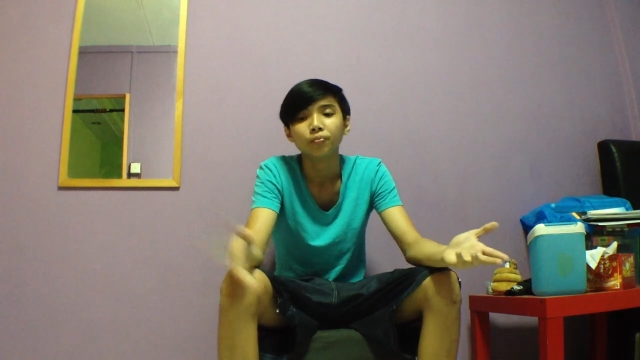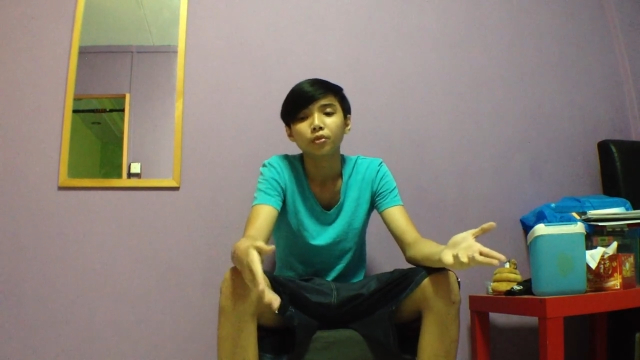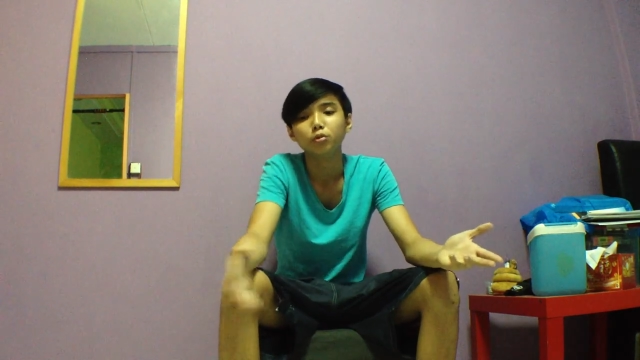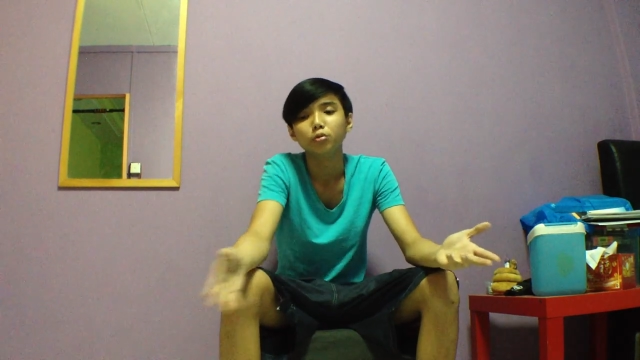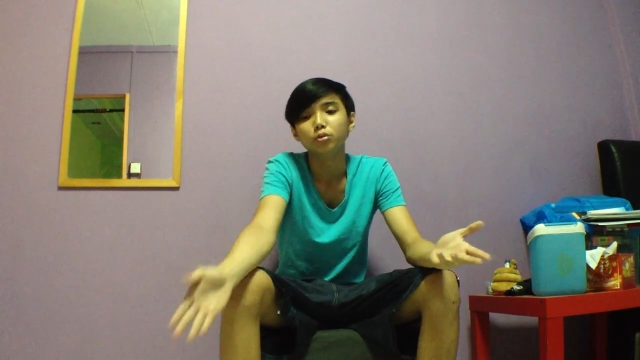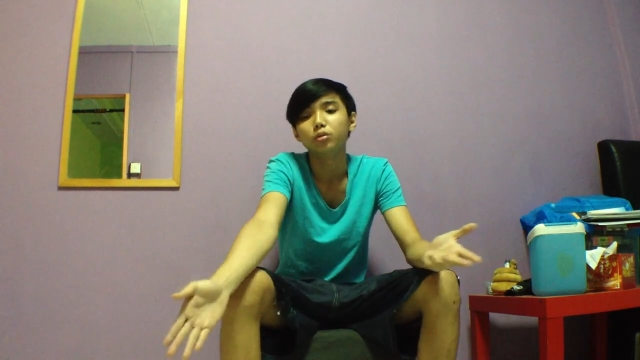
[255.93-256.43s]

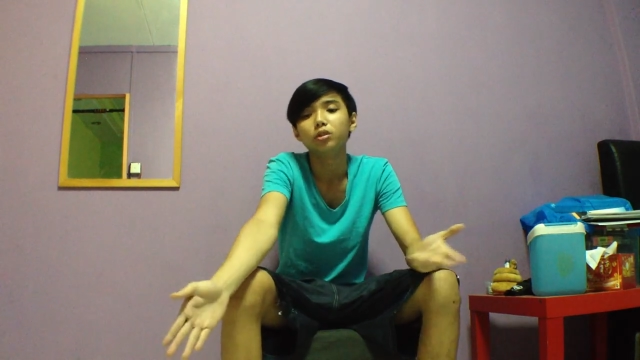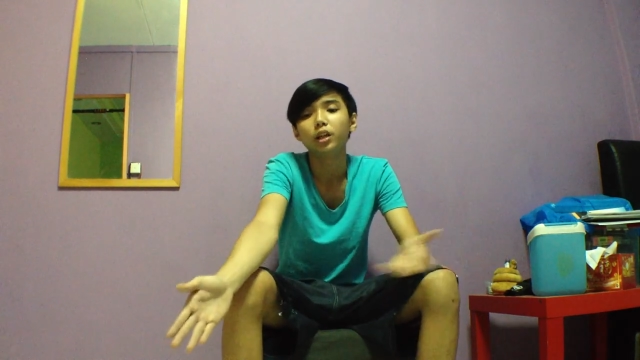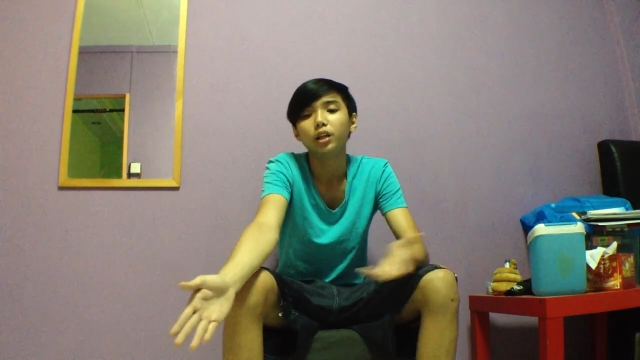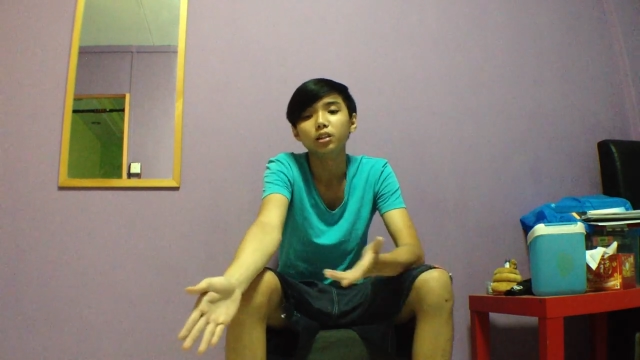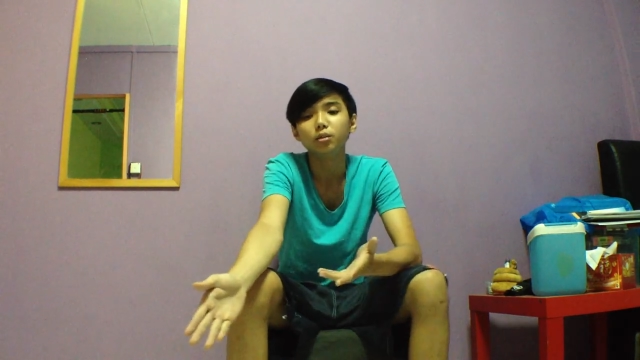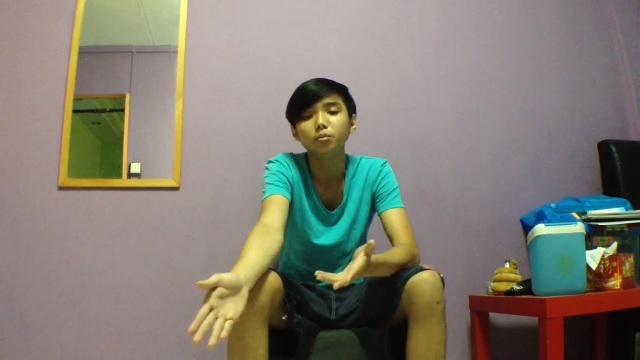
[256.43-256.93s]
You
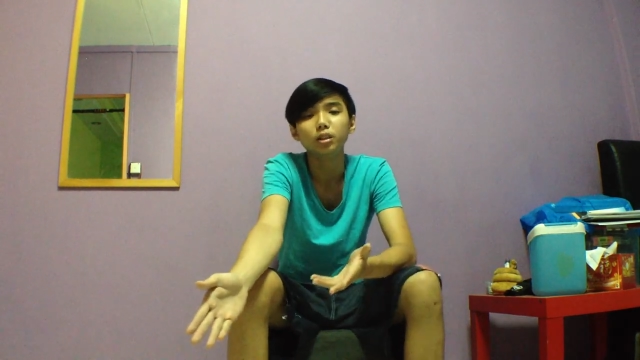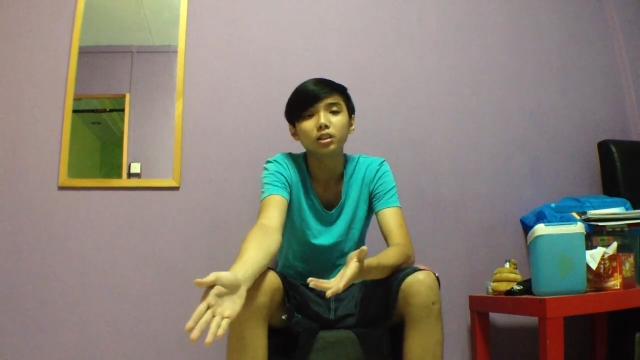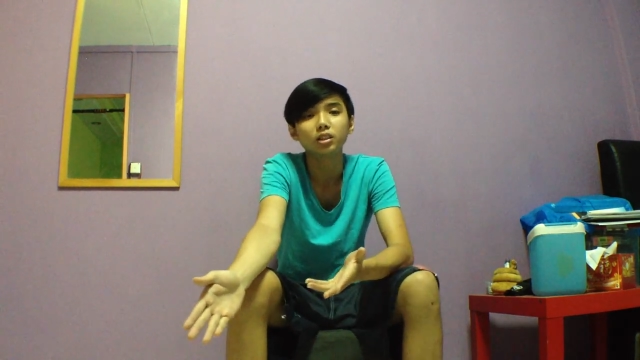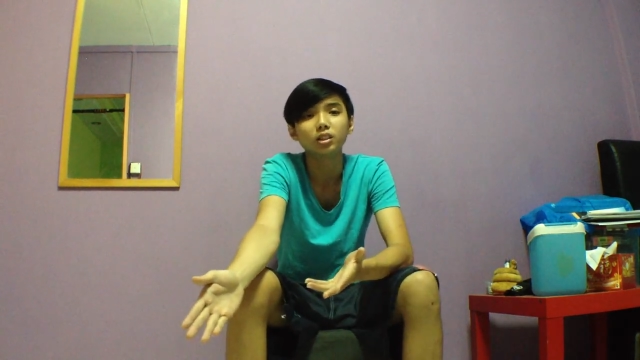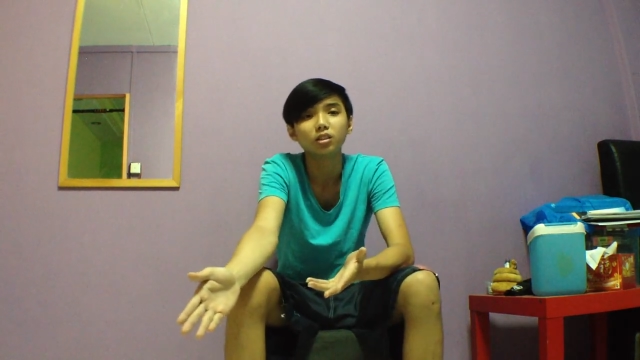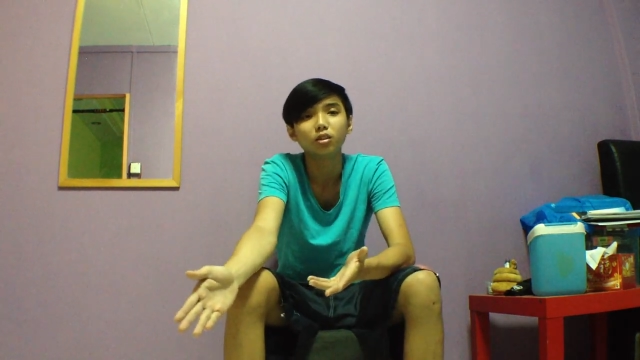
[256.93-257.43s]
like, it
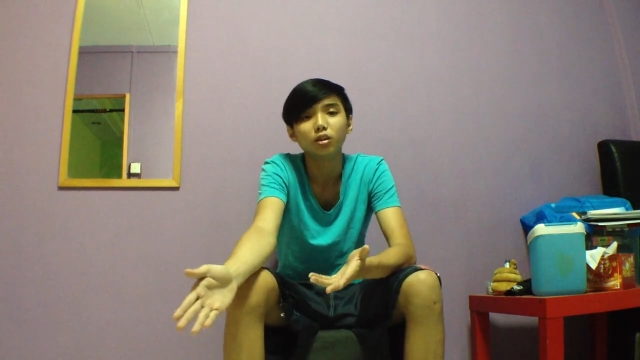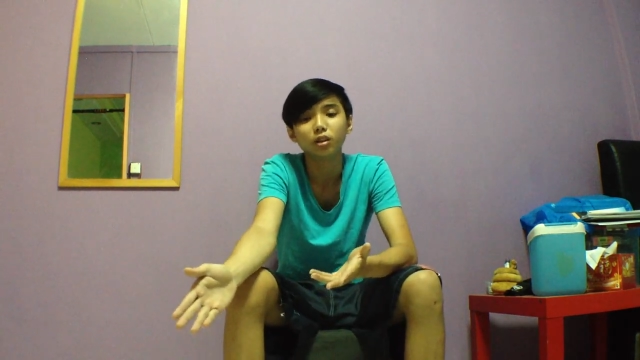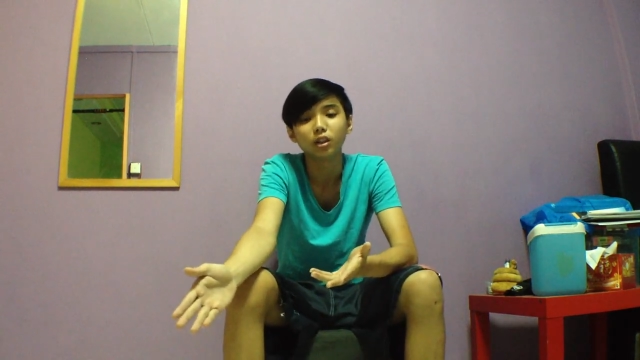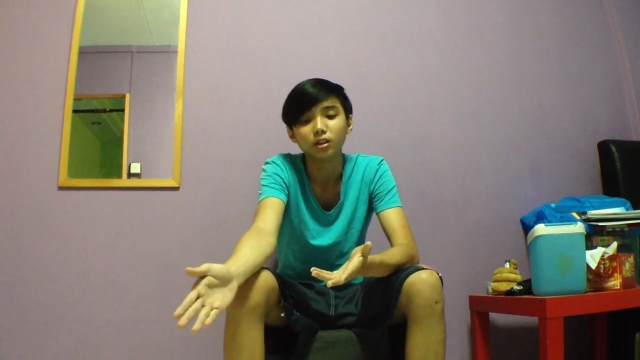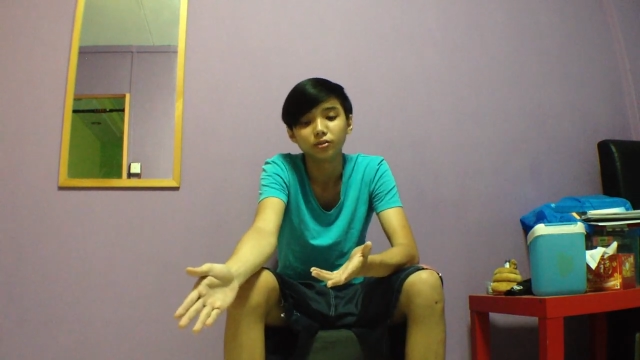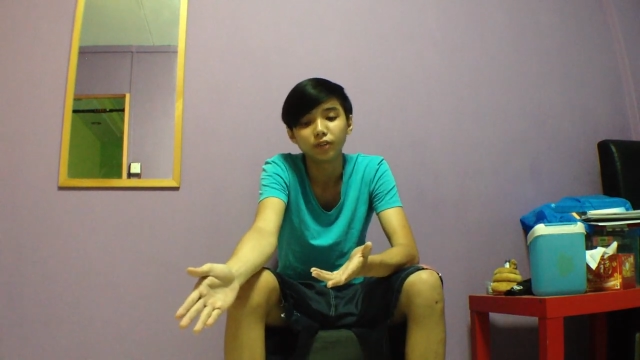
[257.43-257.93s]
makes your
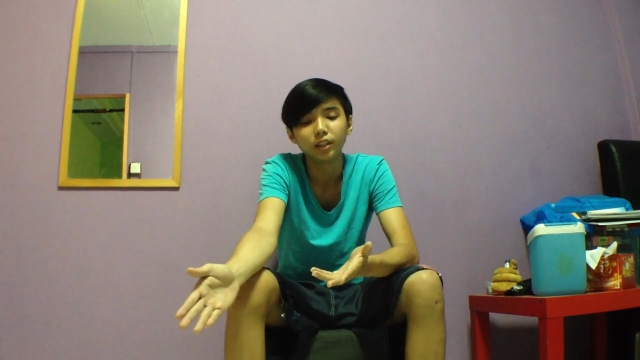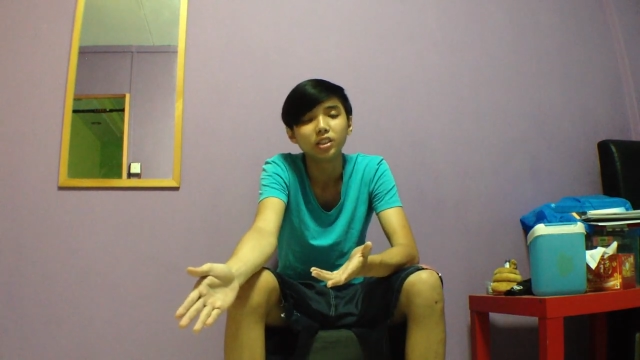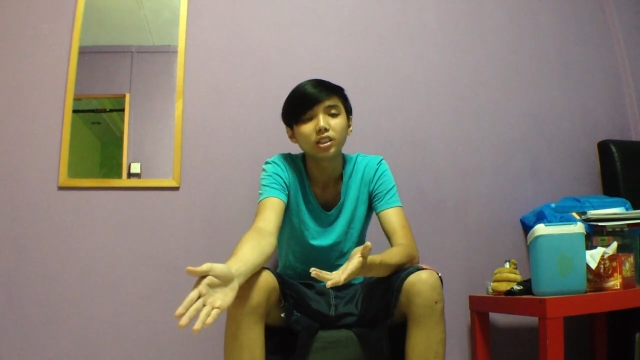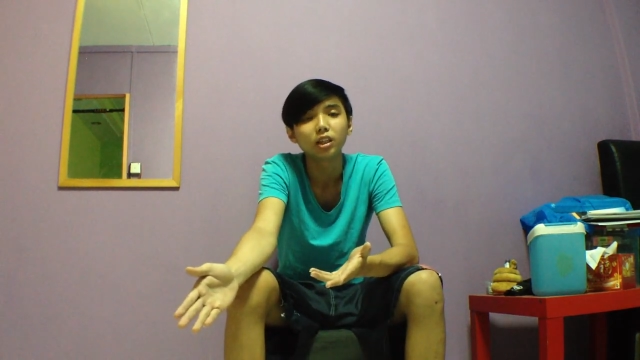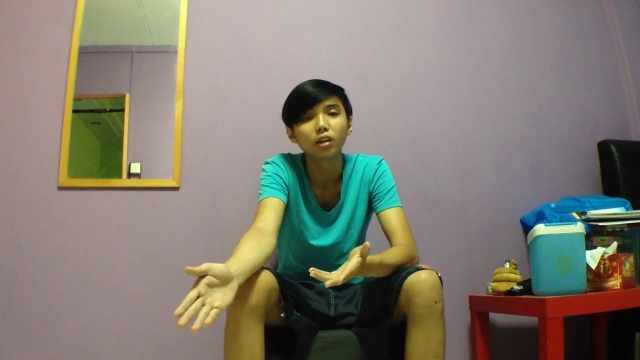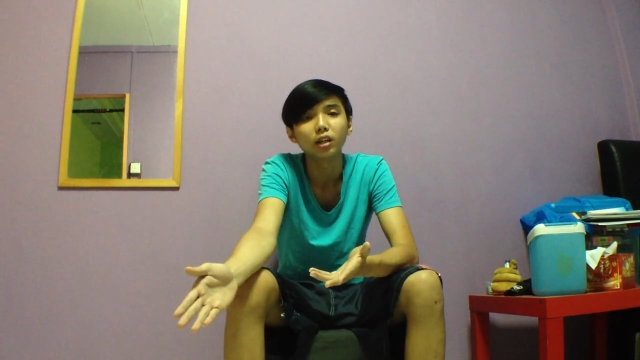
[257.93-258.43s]
fans
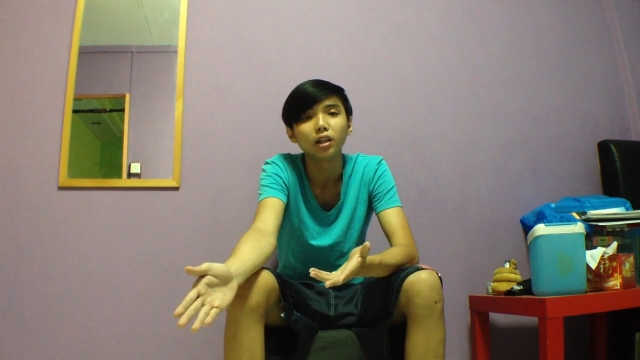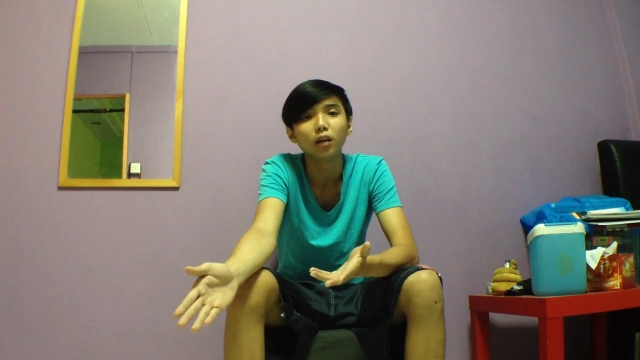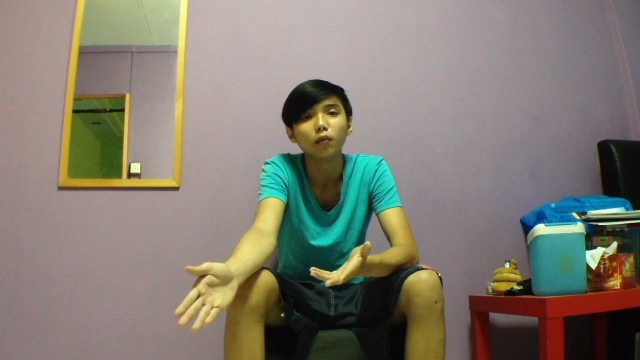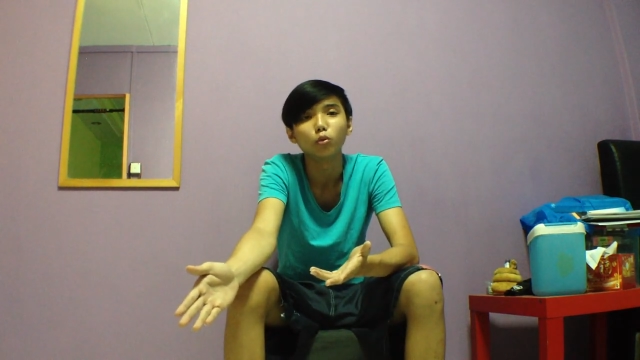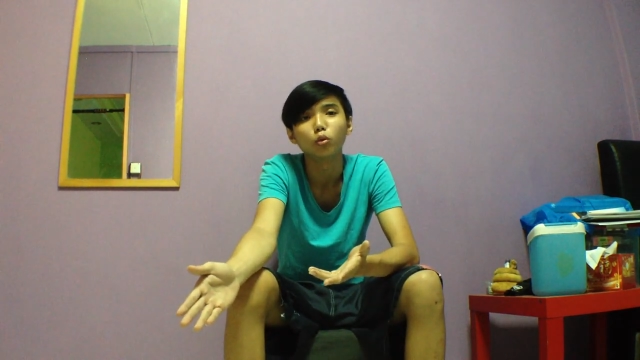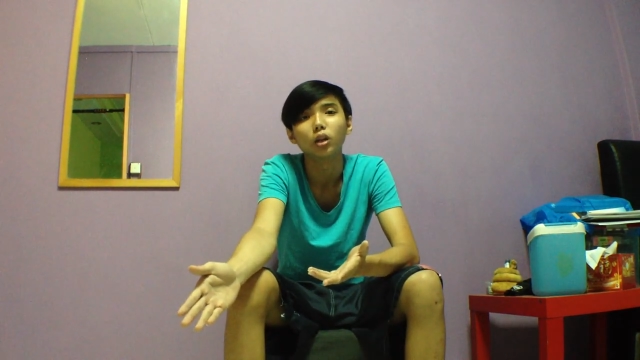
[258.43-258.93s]
sound like they have
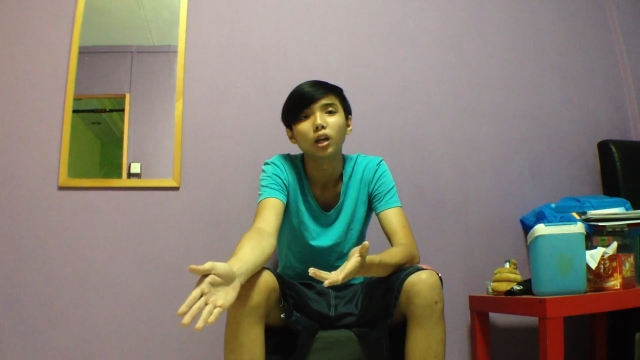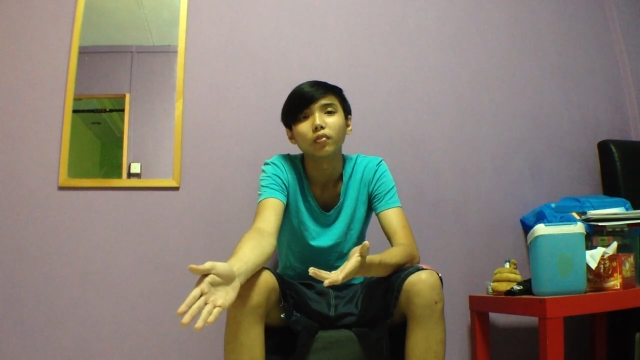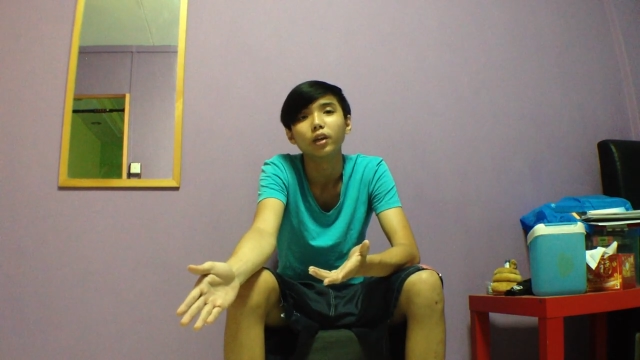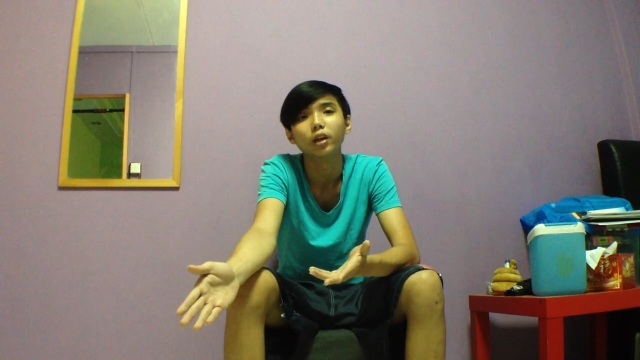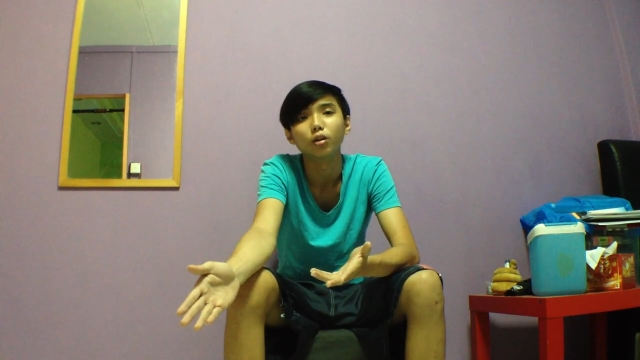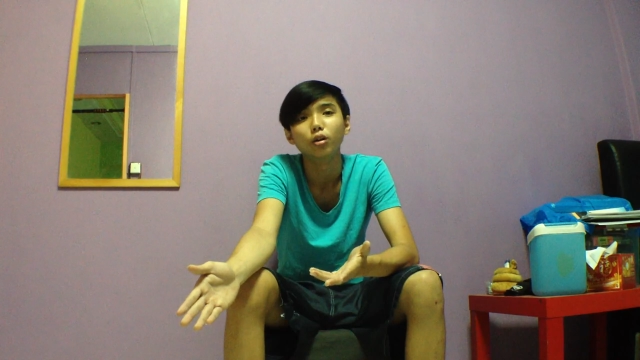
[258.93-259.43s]
no life
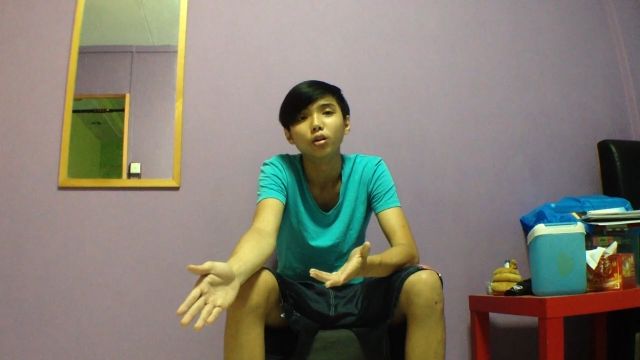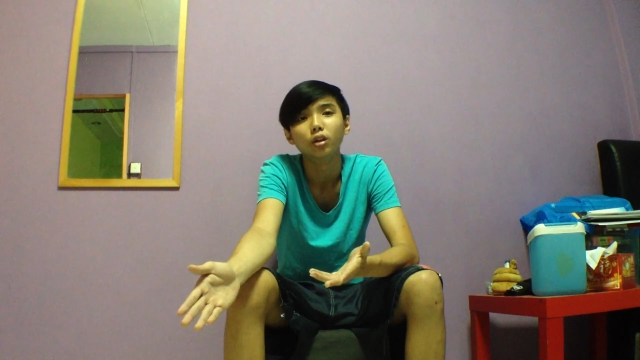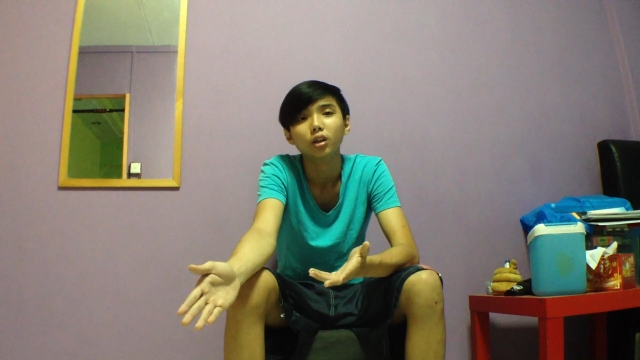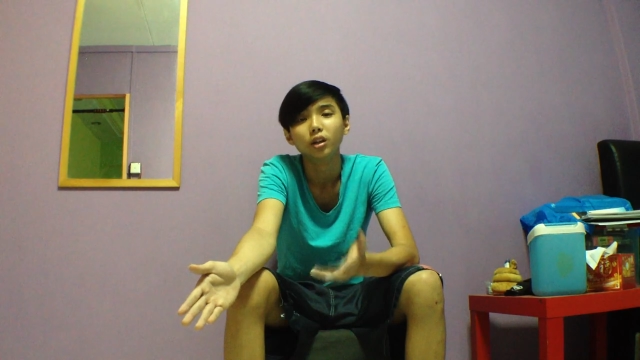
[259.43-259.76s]
at all.